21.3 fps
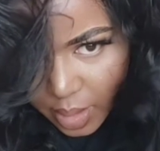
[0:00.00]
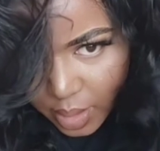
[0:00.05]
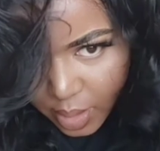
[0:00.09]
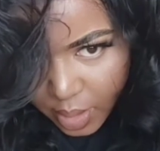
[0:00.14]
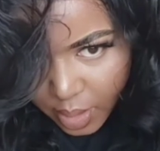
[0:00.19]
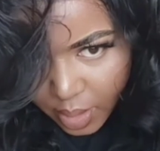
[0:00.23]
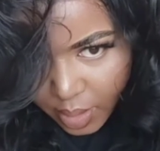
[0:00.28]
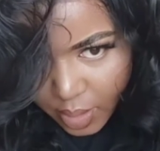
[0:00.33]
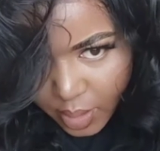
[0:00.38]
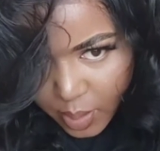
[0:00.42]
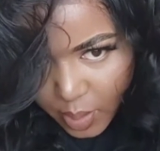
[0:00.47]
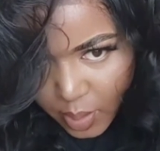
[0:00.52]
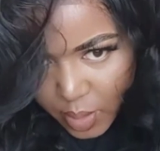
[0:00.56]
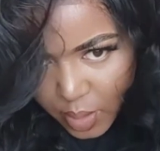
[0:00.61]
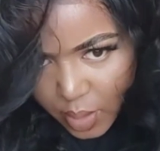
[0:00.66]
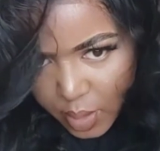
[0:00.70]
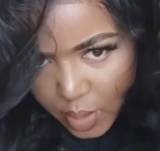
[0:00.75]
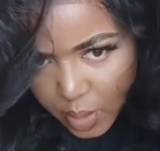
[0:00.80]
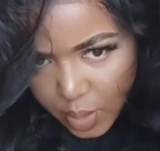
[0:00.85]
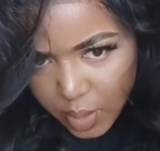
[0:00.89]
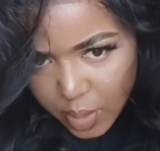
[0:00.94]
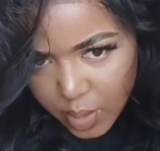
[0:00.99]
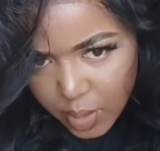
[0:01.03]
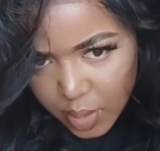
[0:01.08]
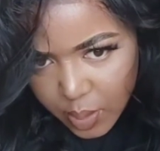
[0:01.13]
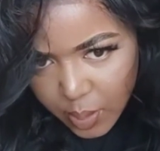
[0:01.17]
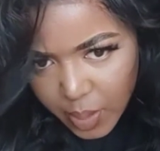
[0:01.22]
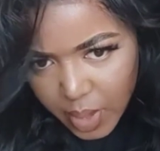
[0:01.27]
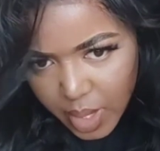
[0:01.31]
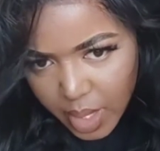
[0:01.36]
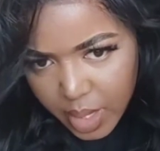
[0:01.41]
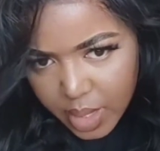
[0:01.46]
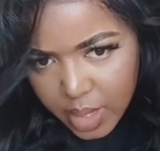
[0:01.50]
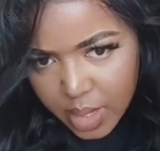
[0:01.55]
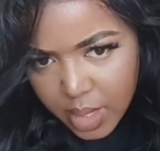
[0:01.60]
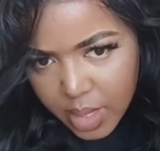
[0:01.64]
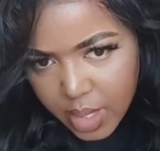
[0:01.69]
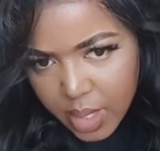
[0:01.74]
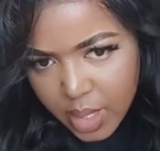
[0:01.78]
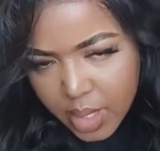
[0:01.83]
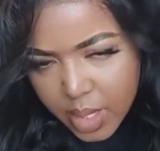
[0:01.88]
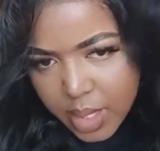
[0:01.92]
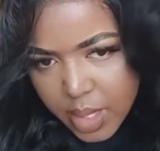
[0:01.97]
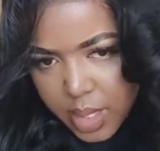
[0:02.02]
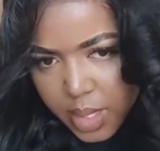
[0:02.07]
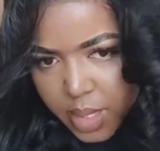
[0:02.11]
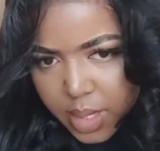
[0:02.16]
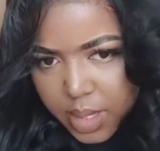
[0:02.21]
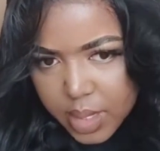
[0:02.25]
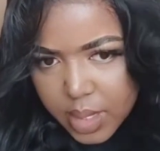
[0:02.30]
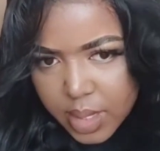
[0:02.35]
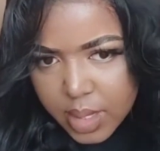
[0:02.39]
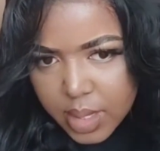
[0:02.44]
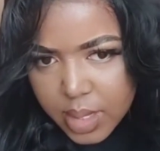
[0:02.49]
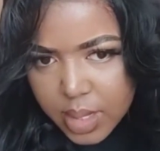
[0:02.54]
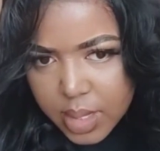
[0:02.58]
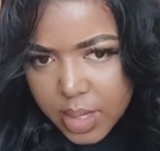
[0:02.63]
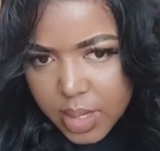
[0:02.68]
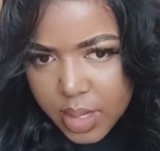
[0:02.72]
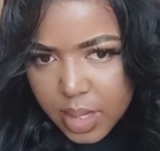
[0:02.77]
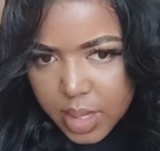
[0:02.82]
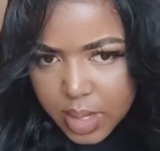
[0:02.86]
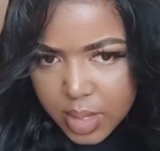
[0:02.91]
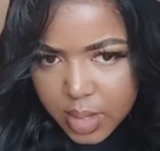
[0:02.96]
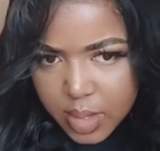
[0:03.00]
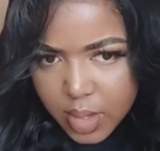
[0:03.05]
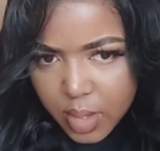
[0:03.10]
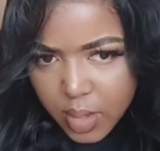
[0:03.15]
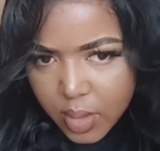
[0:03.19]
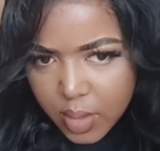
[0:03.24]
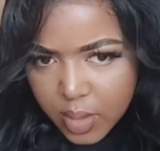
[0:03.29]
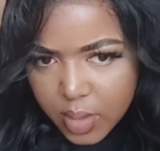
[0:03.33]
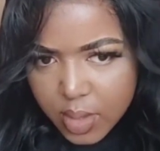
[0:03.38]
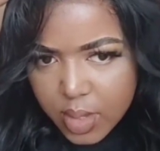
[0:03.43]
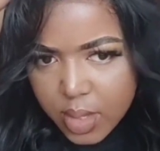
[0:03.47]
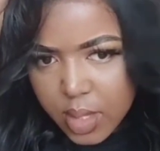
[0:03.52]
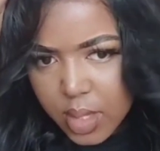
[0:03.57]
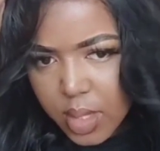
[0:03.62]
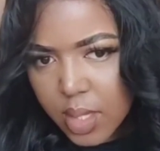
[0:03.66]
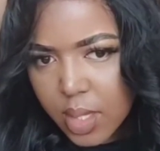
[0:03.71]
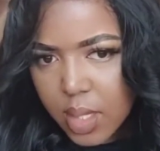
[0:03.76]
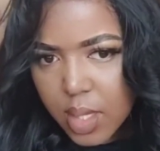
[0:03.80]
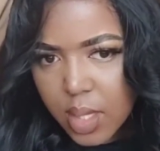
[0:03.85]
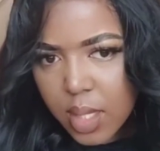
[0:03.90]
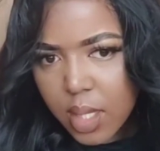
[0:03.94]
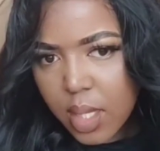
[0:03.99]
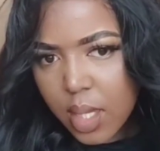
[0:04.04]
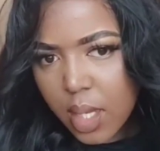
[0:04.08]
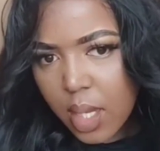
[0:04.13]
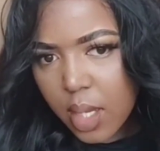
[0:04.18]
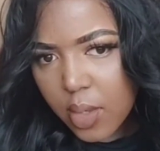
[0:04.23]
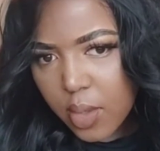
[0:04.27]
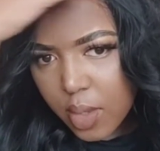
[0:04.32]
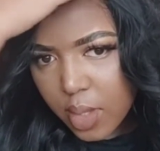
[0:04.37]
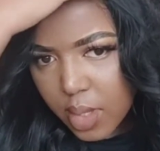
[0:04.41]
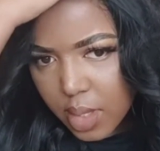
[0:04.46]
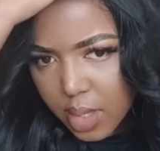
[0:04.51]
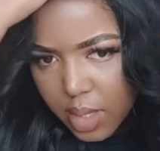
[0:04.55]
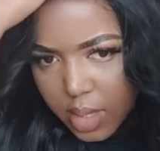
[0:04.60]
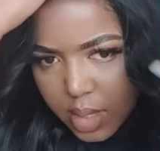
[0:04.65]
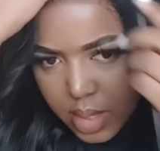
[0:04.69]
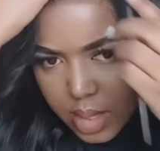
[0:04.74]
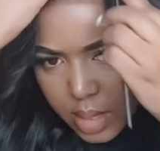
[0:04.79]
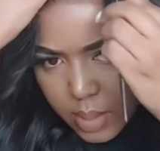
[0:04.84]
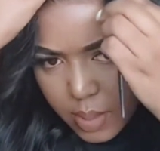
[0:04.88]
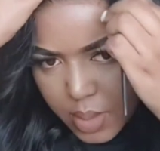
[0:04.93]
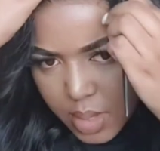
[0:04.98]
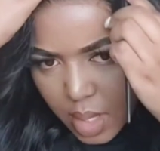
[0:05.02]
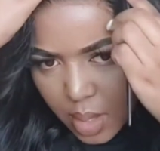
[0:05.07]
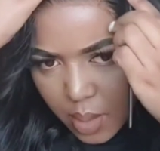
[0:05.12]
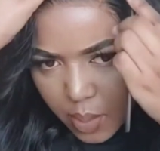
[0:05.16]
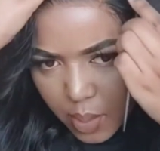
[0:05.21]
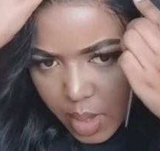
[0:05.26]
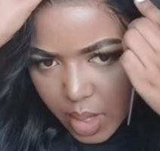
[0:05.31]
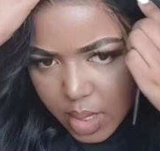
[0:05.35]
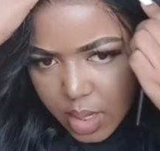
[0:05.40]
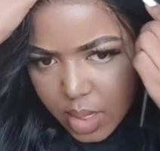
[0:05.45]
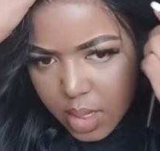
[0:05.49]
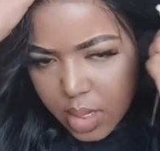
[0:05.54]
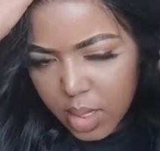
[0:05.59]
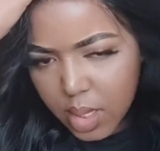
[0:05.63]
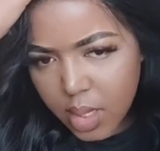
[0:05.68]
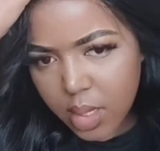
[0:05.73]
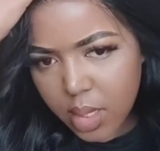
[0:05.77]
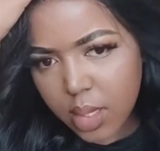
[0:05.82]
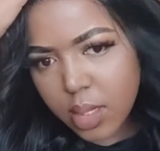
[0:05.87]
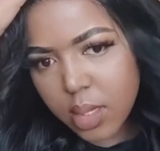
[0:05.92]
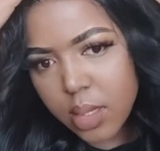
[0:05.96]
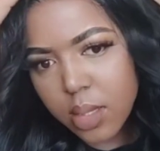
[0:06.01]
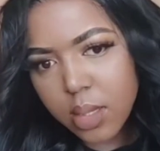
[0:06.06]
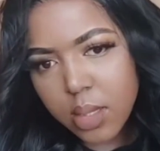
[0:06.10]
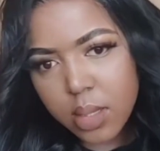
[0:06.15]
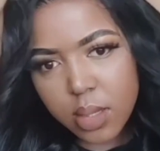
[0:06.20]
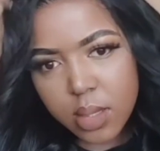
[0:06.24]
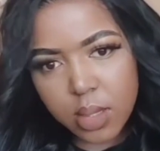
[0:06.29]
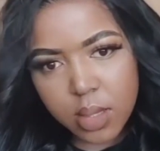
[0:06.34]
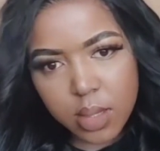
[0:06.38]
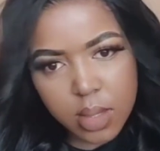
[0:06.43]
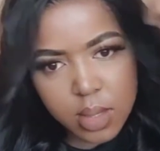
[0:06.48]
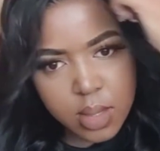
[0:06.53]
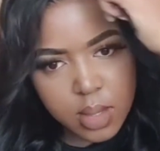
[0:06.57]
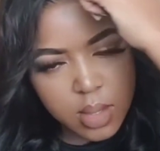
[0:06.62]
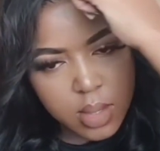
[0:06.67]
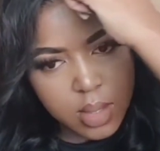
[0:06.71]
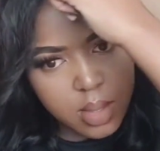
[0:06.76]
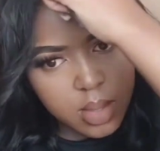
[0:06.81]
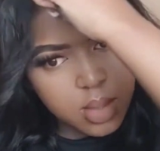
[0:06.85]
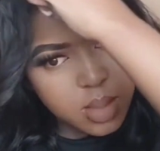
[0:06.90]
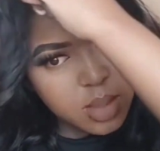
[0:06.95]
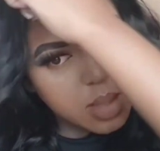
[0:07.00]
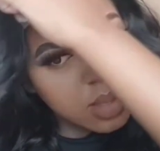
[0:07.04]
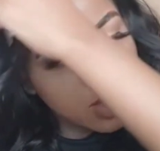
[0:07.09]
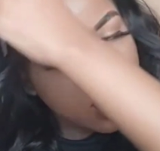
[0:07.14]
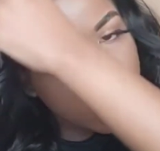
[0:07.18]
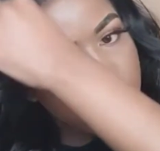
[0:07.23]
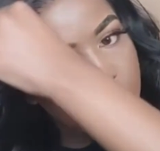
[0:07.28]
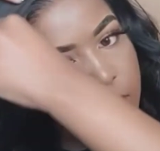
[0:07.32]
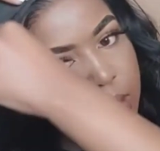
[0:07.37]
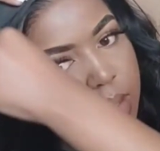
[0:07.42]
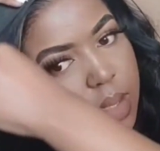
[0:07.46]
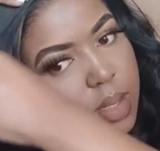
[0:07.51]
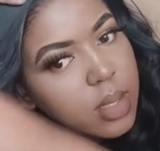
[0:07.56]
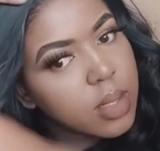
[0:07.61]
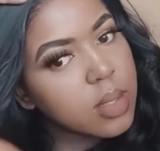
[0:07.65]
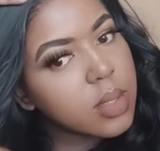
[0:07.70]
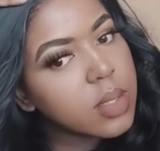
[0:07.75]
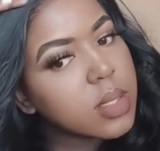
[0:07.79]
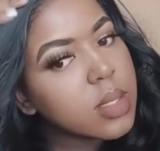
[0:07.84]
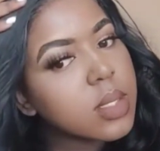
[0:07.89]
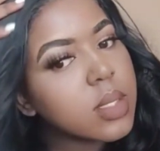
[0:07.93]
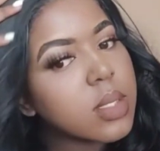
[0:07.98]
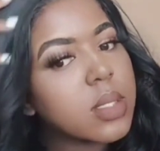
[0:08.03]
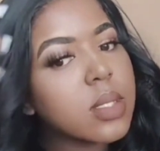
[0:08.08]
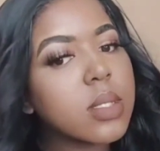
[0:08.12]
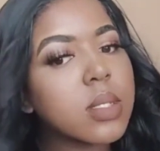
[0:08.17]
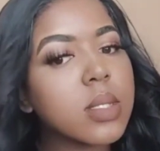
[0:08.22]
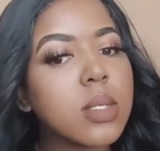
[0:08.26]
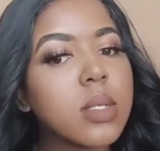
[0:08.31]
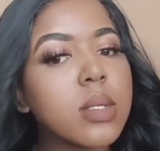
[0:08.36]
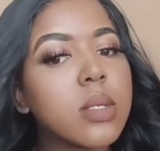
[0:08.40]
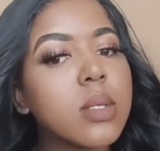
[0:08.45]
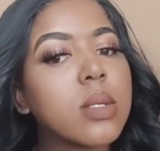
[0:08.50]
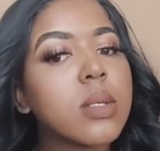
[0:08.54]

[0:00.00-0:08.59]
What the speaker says: the curls won't look too bad, since these curls are not in the same direction. And then I'll just